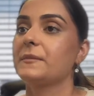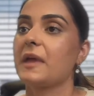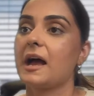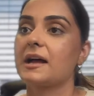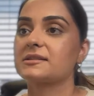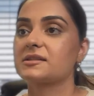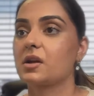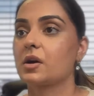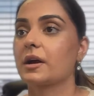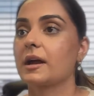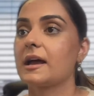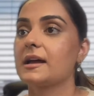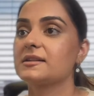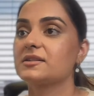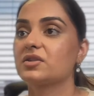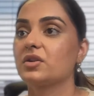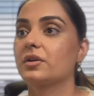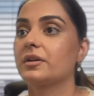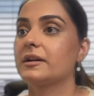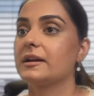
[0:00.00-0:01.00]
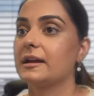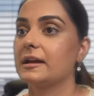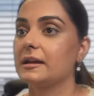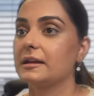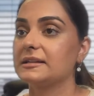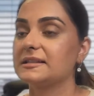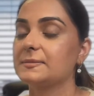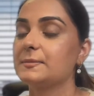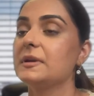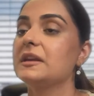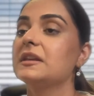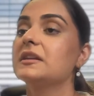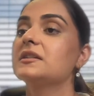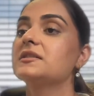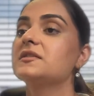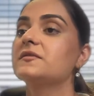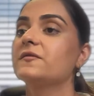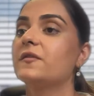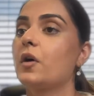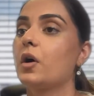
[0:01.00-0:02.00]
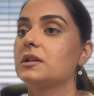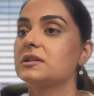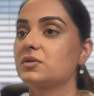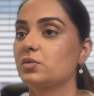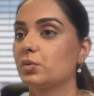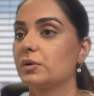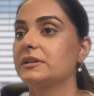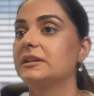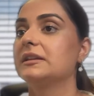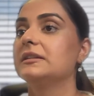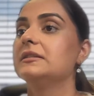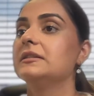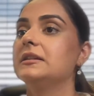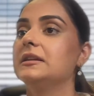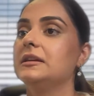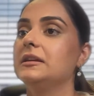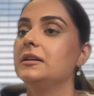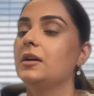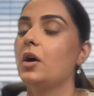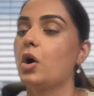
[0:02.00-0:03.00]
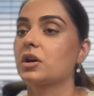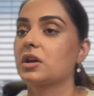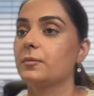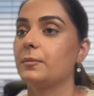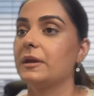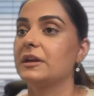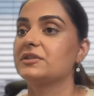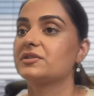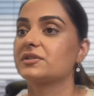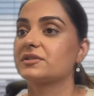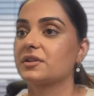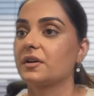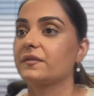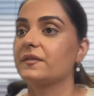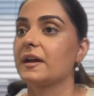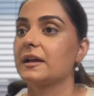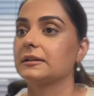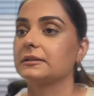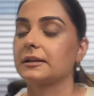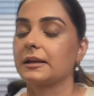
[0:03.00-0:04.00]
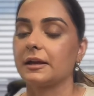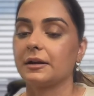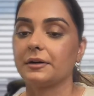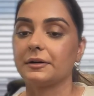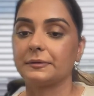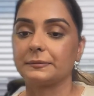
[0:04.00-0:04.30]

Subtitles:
as long as your experience falls within the occupations of healthcare.